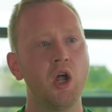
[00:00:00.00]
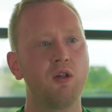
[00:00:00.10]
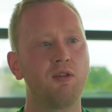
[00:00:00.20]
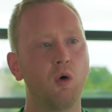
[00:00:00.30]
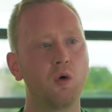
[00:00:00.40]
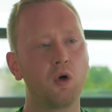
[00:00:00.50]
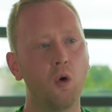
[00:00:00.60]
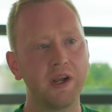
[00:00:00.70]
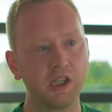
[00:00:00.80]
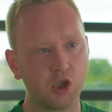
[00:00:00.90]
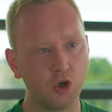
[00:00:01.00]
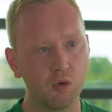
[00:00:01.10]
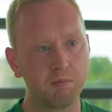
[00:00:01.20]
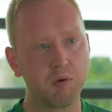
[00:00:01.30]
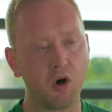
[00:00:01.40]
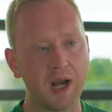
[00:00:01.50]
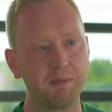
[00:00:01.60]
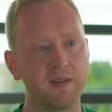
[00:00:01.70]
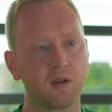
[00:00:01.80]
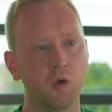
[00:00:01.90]
So going through
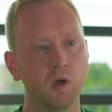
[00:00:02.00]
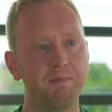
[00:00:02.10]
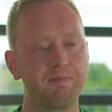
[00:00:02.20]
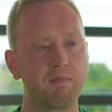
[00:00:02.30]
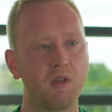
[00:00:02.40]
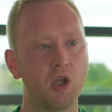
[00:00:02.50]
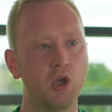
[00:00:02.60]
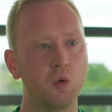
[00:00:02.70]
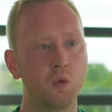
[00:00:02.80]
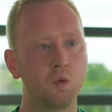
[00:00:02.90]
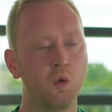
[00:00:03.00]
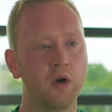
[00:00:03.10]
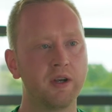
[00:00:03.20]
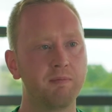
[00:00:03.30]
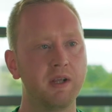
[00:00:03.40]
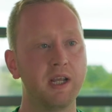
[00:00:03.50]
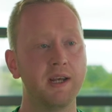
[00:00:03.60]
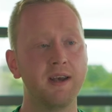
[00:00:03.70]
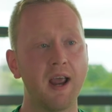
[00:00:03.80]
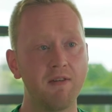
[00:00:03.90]
primary school, you would
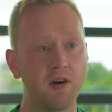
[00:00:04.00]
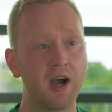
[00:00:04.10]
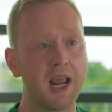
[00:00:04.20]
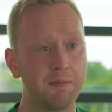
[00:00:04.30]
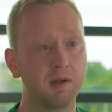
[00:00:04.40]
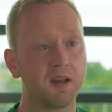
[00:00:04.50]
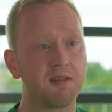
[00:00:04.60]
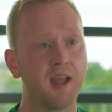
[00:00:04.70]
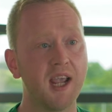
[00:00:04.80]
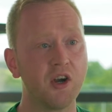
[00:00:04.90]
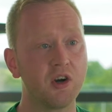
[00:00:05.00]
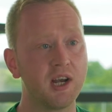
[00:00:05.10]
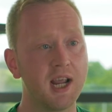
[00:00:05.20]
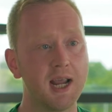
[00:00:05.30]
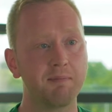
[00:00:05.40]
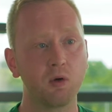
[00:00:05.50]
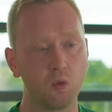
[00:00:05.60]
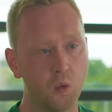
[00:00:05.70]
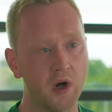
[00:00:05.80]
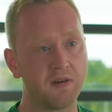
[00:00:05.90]
be never able to say your name,
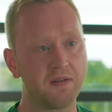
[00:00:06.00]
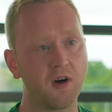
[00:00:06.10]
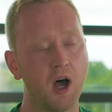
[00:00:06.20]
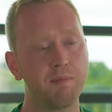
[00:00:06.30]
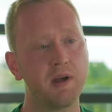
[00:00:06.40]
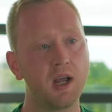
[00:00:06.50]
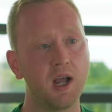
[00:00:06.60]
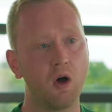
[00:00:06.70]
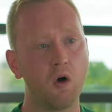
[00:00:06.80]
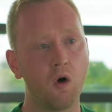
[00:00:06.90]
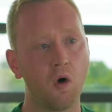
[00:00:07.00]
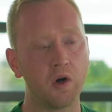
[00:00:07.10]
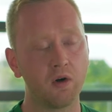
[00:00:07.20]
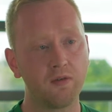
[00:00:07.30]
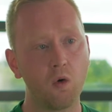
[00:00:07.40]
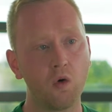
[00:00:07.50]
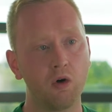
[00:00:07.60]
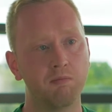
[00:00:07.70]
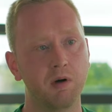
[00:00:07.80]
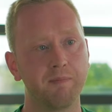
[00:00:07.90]
where you're from, or your phone
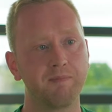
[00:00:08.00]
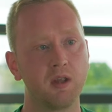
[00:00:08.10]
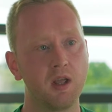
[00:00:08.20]
number.